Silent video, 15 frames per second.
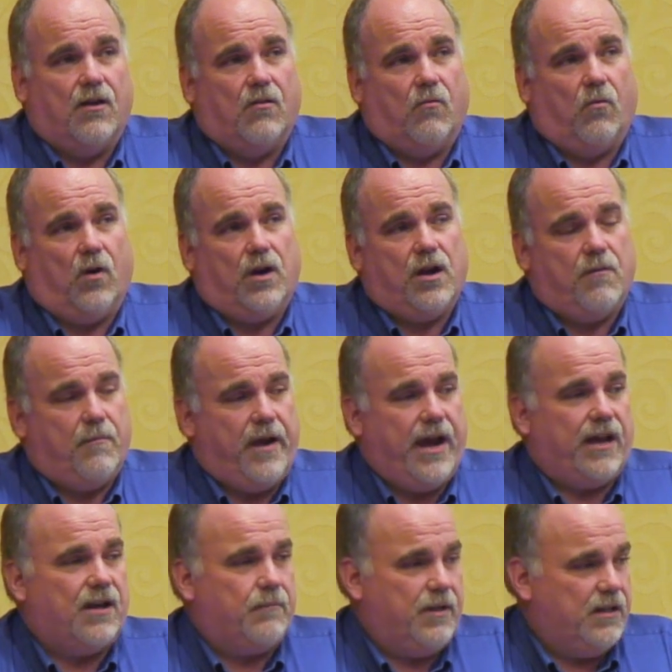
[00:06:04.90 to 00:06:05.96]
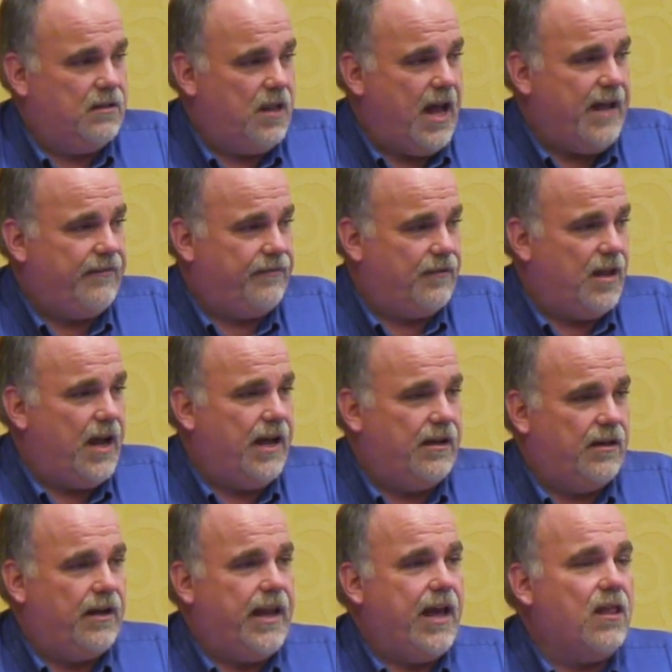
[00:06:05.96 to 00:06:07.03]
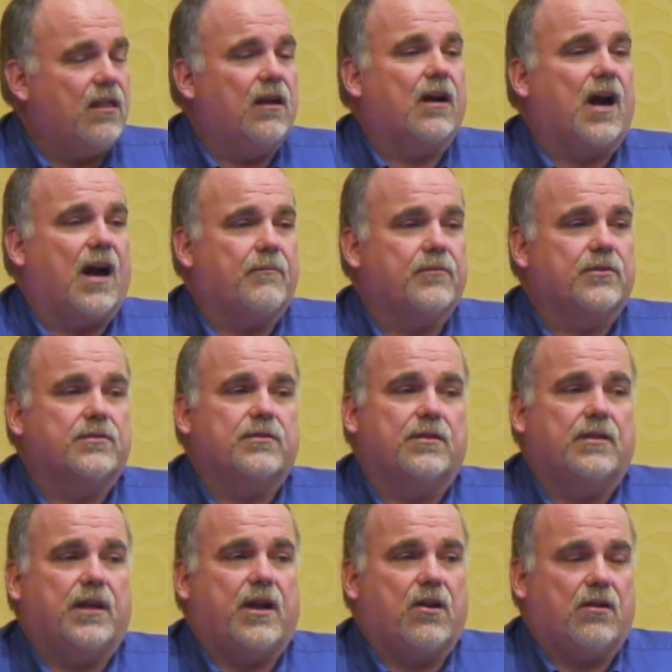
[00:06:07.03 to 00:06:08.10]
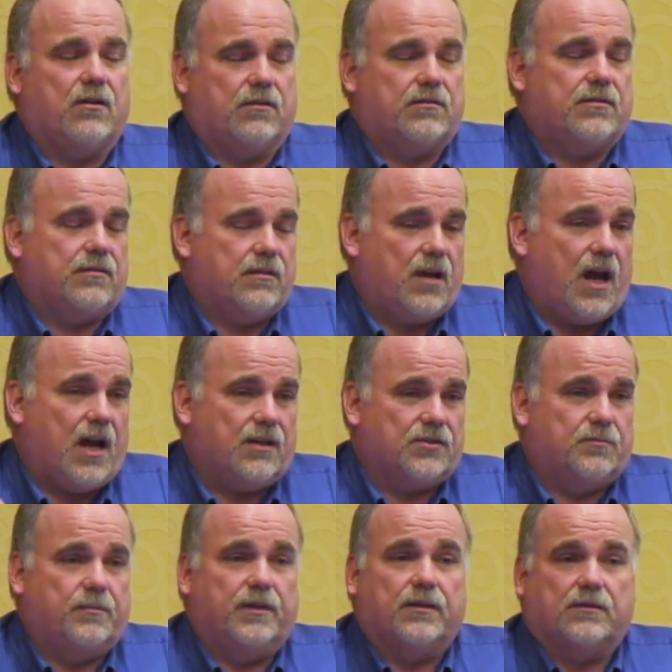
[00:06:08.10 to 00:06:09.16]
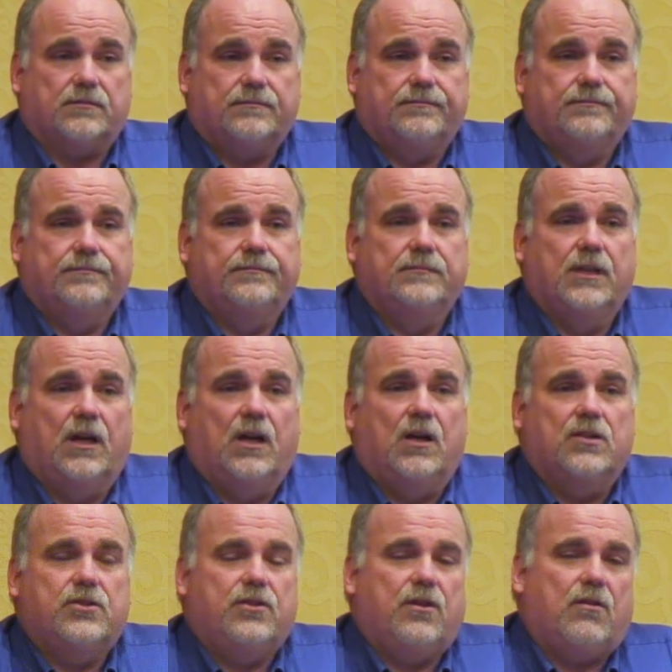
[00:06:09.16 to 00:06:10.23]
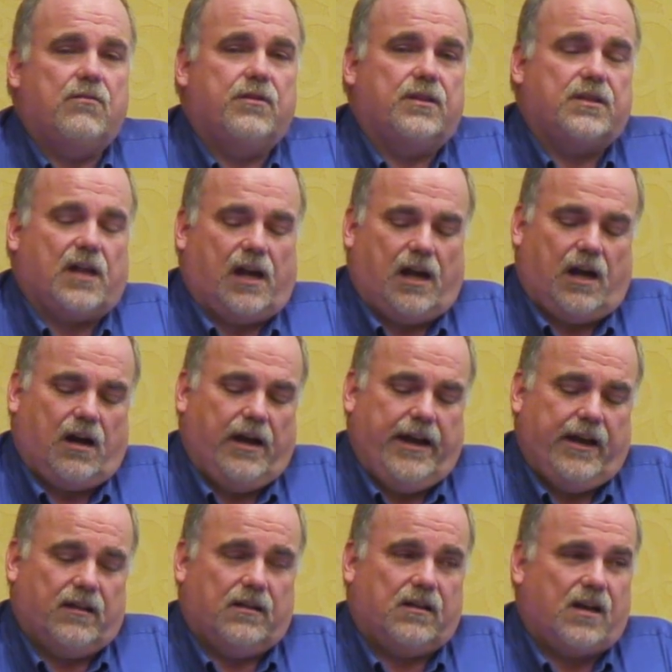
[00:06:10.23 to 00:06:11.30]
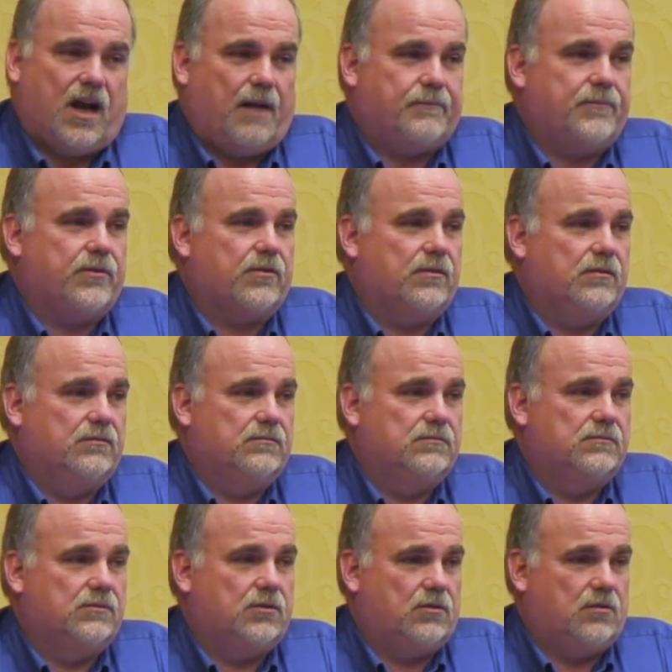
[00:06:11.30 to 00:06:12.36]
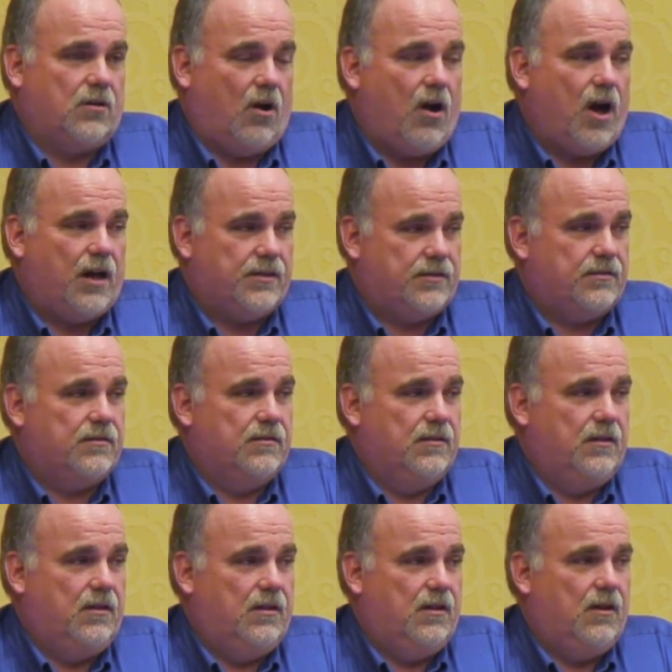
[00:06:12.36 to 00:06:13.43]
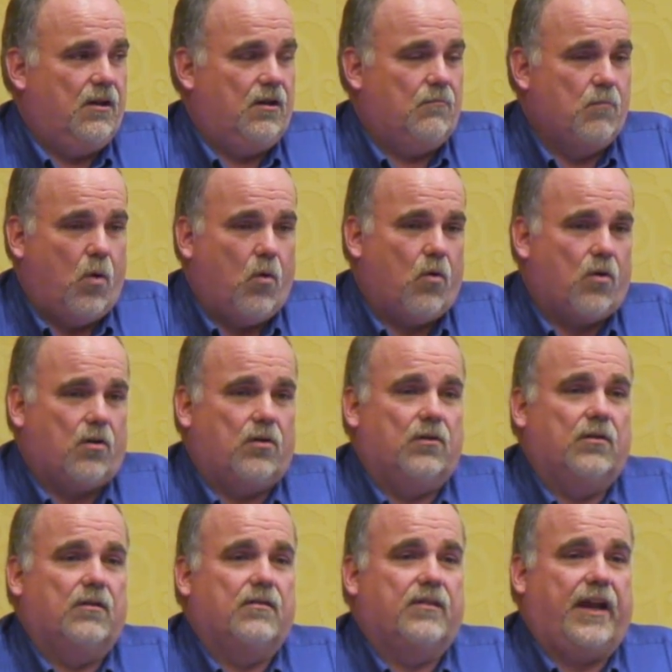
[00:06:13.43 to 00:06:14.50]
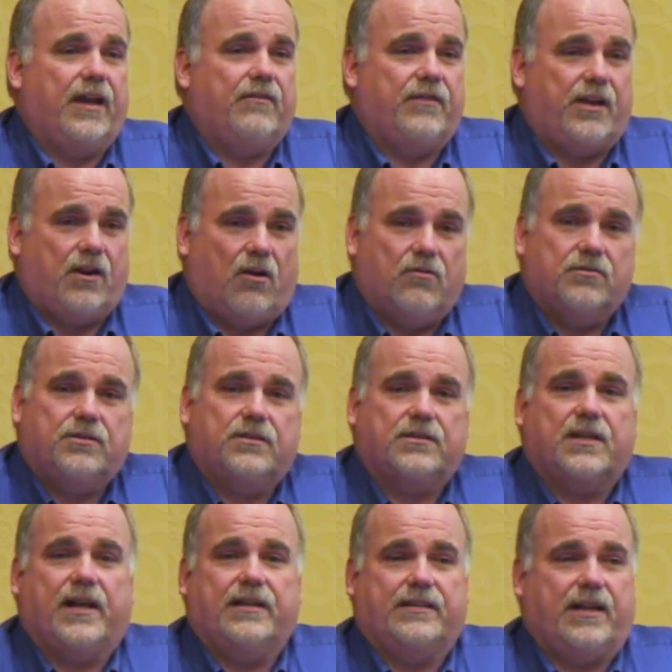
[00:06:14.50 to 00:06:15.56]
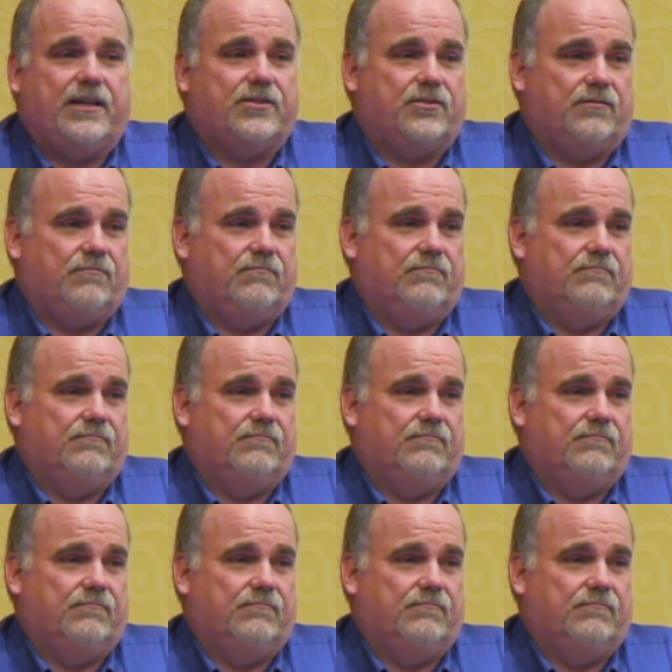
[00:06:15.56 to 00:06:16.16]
one of them had to be lifelined in a helicopter to the hospital. Do you know that the helicopter cost more than the OSHA citation?